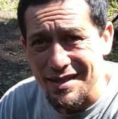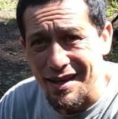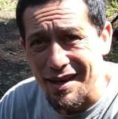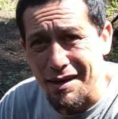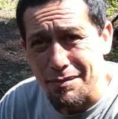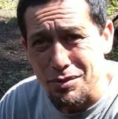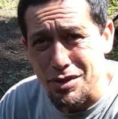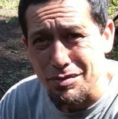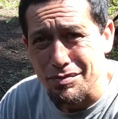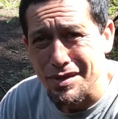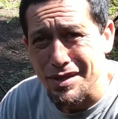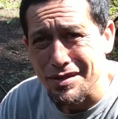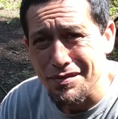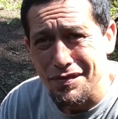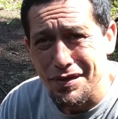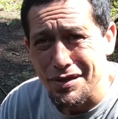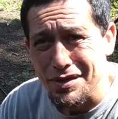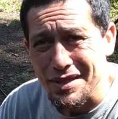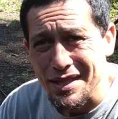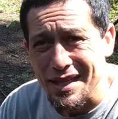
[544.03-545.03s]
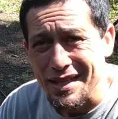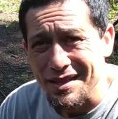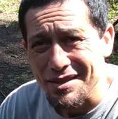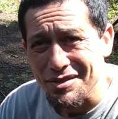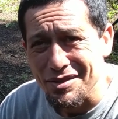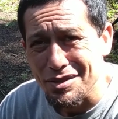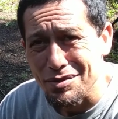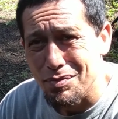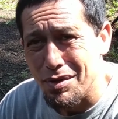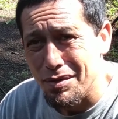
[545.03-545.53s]
option, but it's very
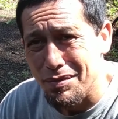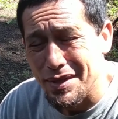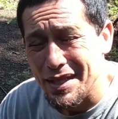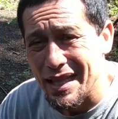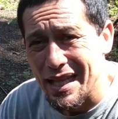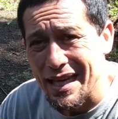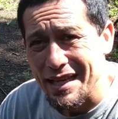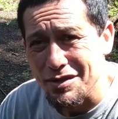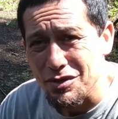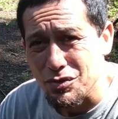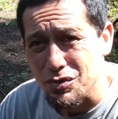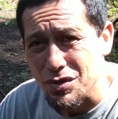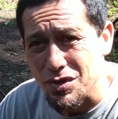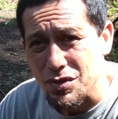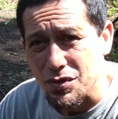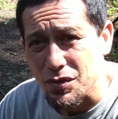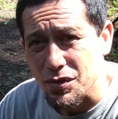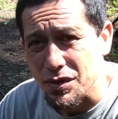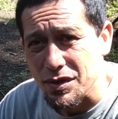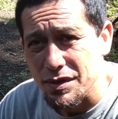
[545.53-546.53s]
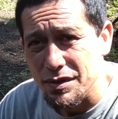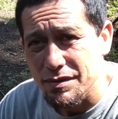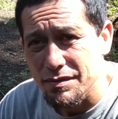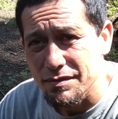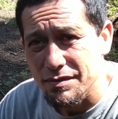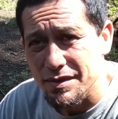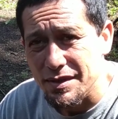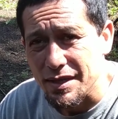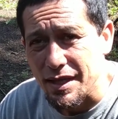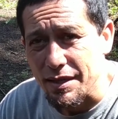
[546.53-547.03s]
dangerous, probably last resort
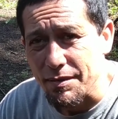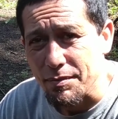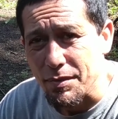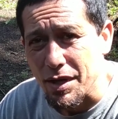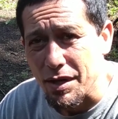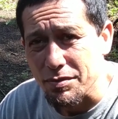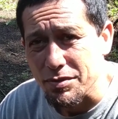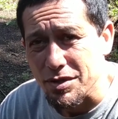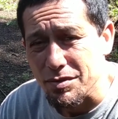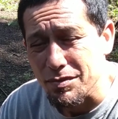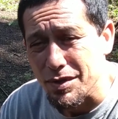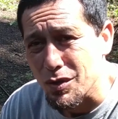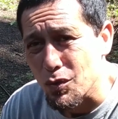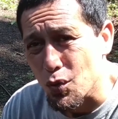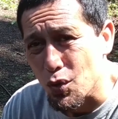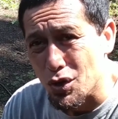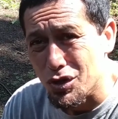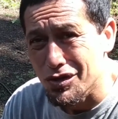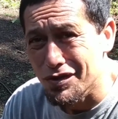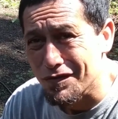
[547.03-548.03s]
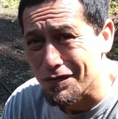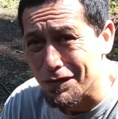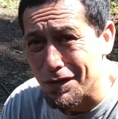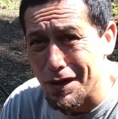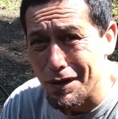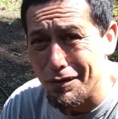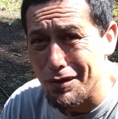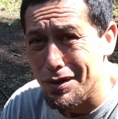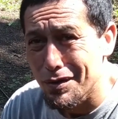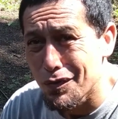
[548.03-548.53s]
type option, but it works
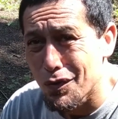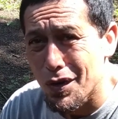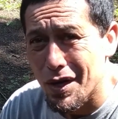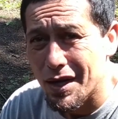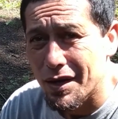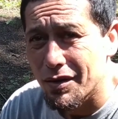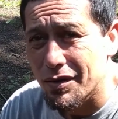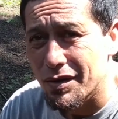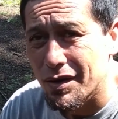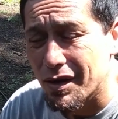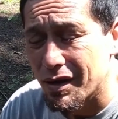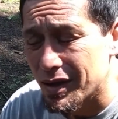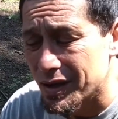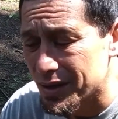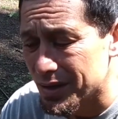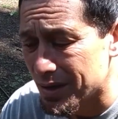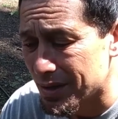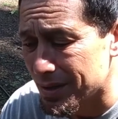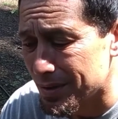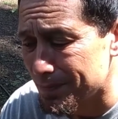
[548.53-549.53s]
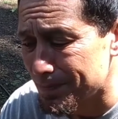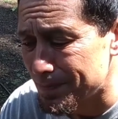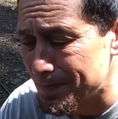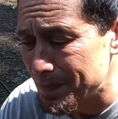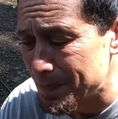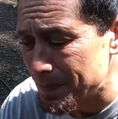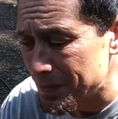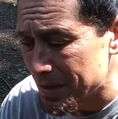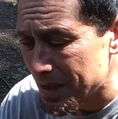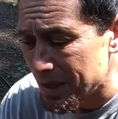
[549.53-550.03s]
very well on
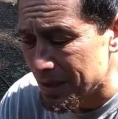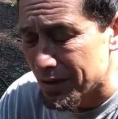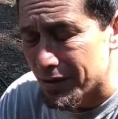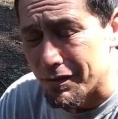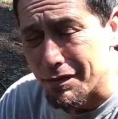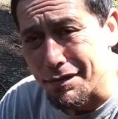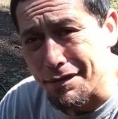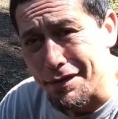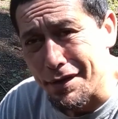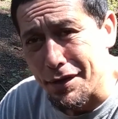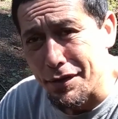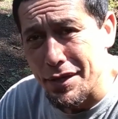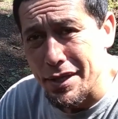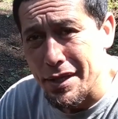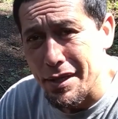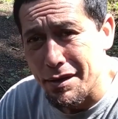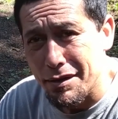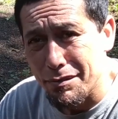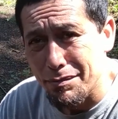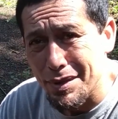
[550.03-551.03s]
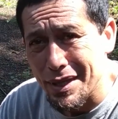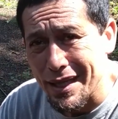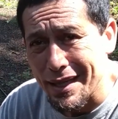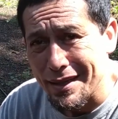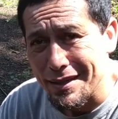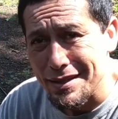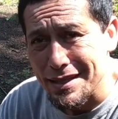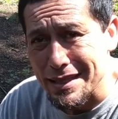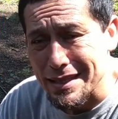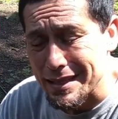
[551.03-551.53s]
very young
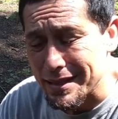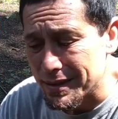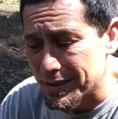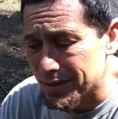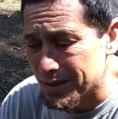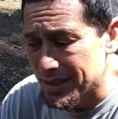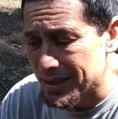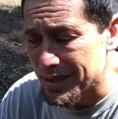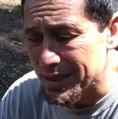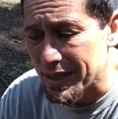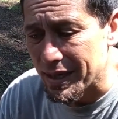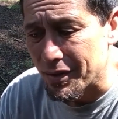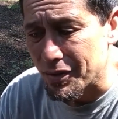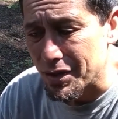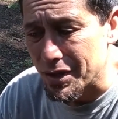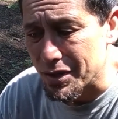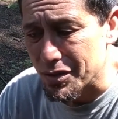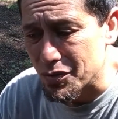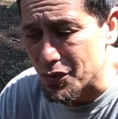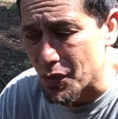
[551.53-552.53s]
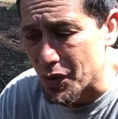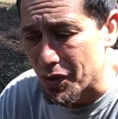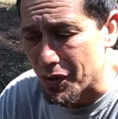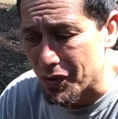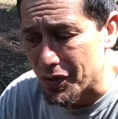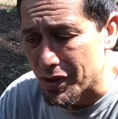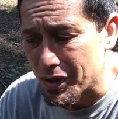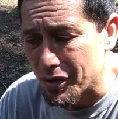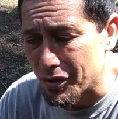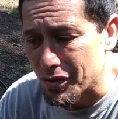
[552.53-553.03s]
plants in areas where
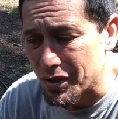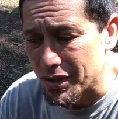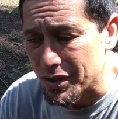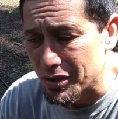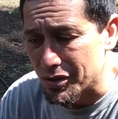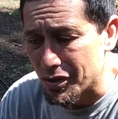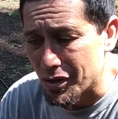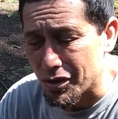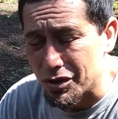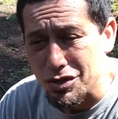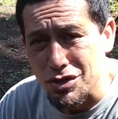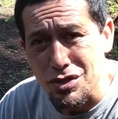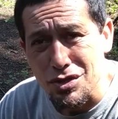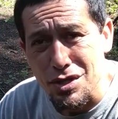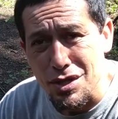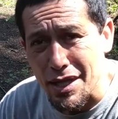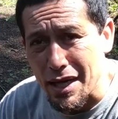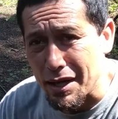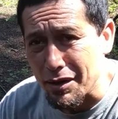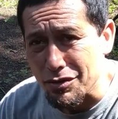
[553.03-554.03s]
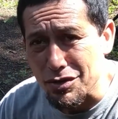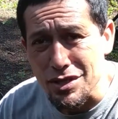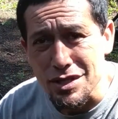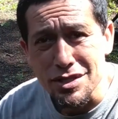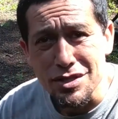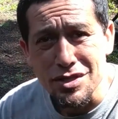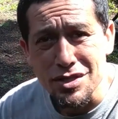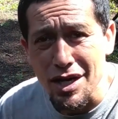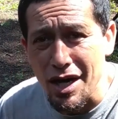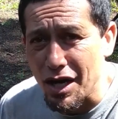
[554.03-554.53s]
there are just
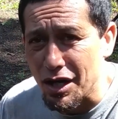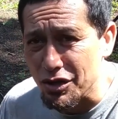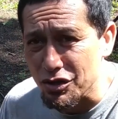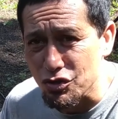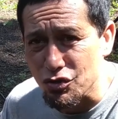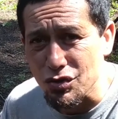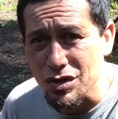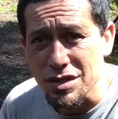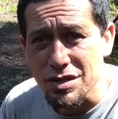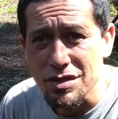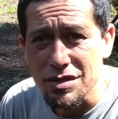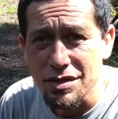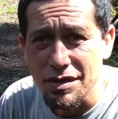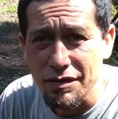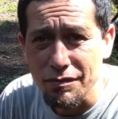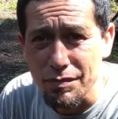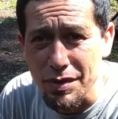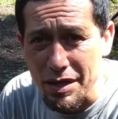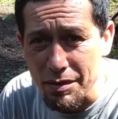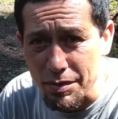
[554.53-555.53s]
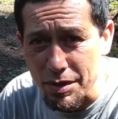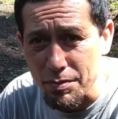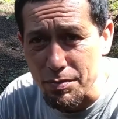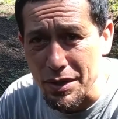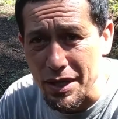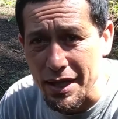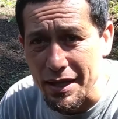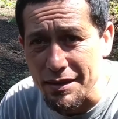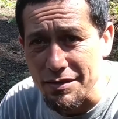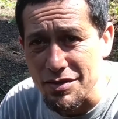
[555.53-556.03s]
thousands, hundreds of baby
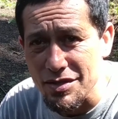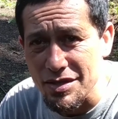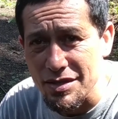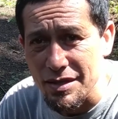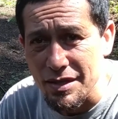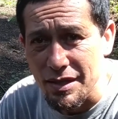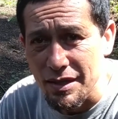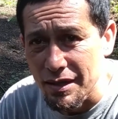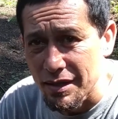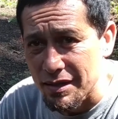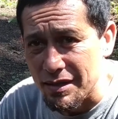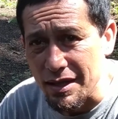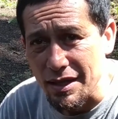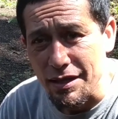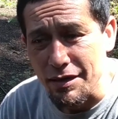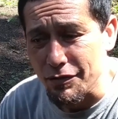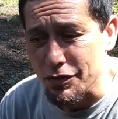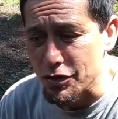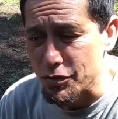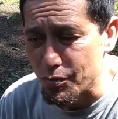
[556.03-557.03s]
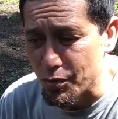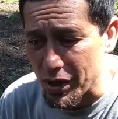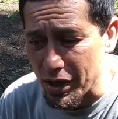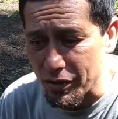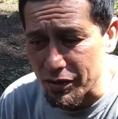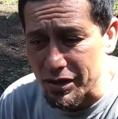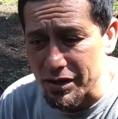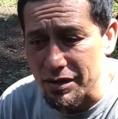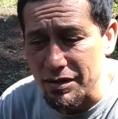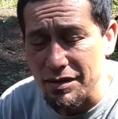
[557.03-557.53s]
plants that have
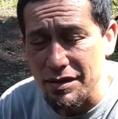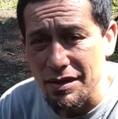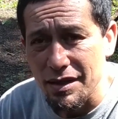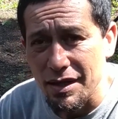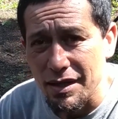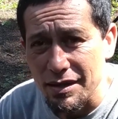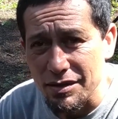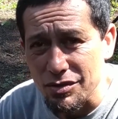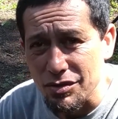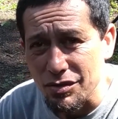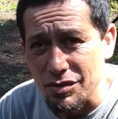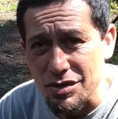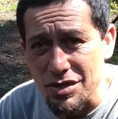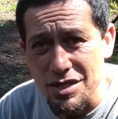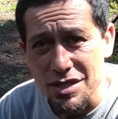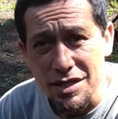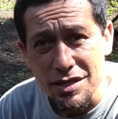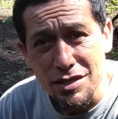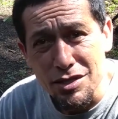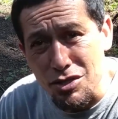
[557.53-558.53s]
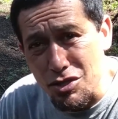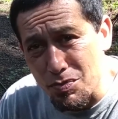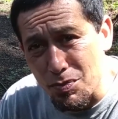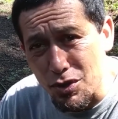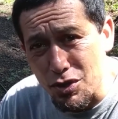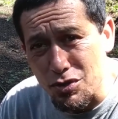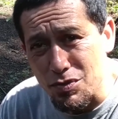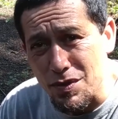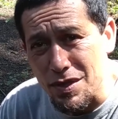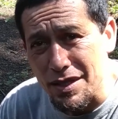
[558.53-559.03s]
sprouted due to seed
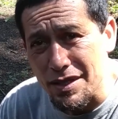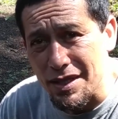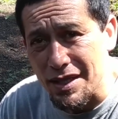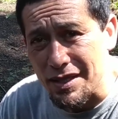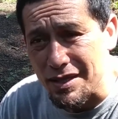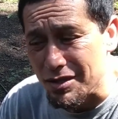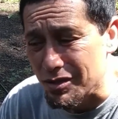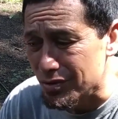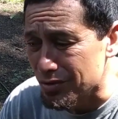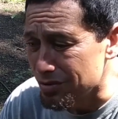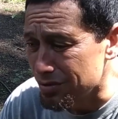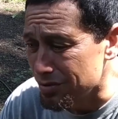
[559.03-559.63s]
disbursement, and you